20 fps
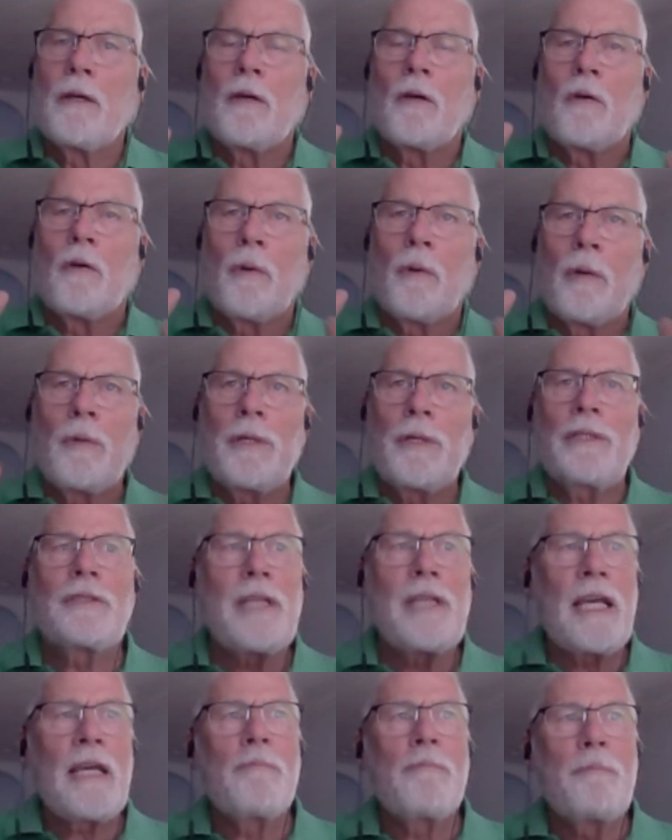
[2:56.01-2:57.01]
when we
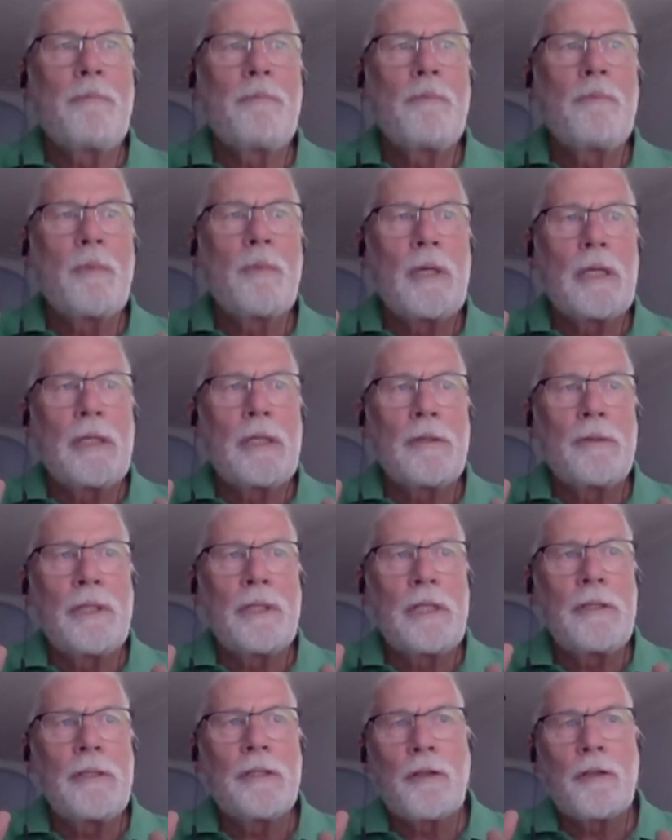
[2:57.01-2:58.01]
say you
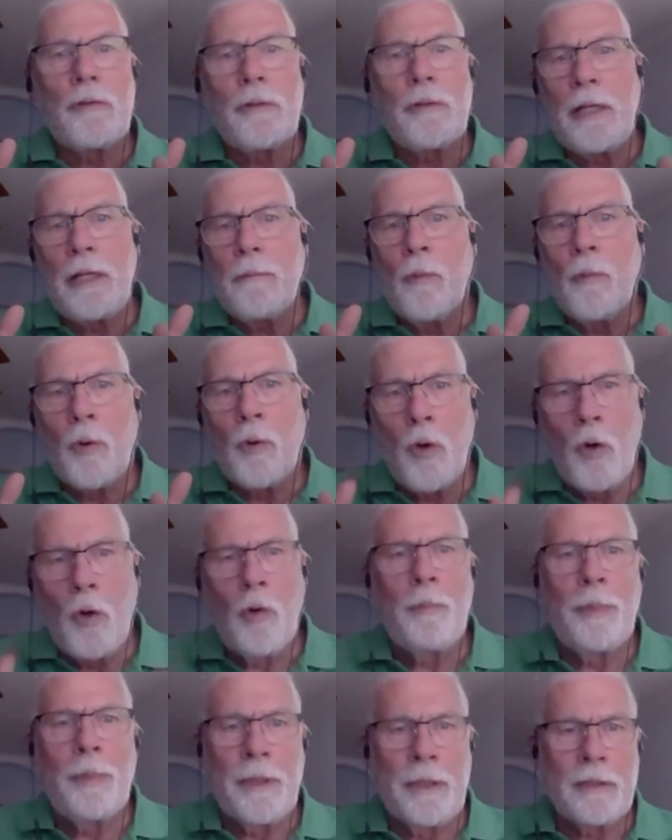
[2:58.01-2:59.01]
need to create more
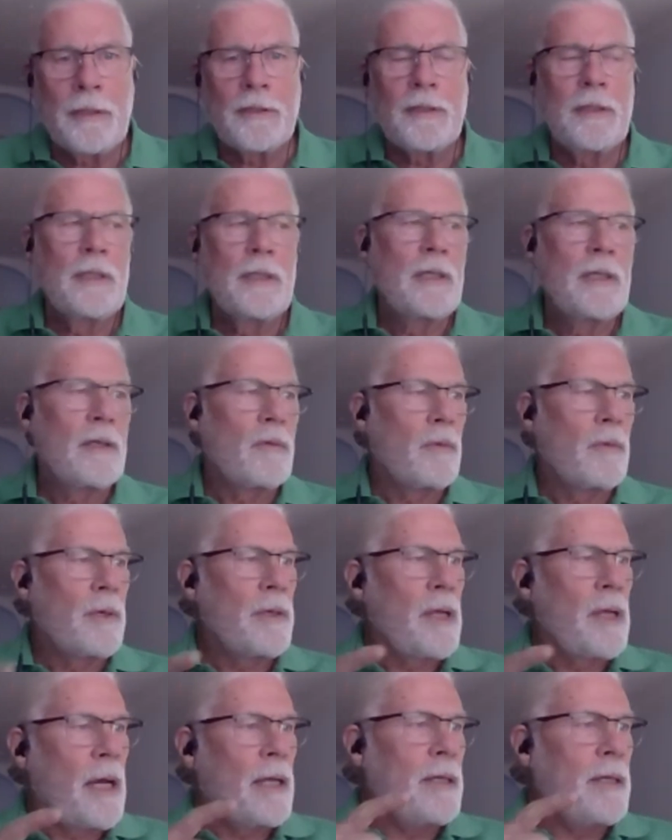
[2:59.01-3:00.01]
openness, we're
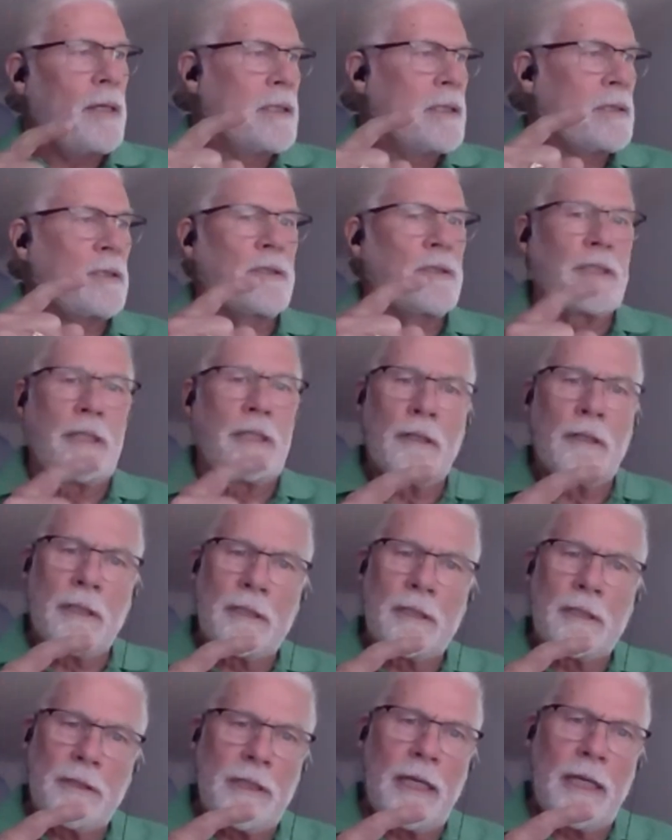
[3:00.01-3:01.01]
not
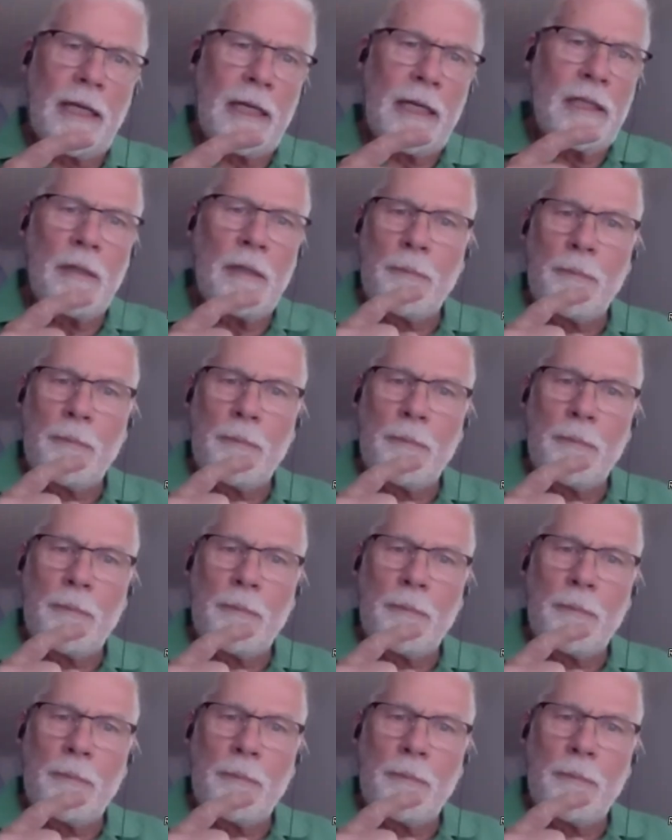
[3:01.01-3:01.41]
necessarily saying that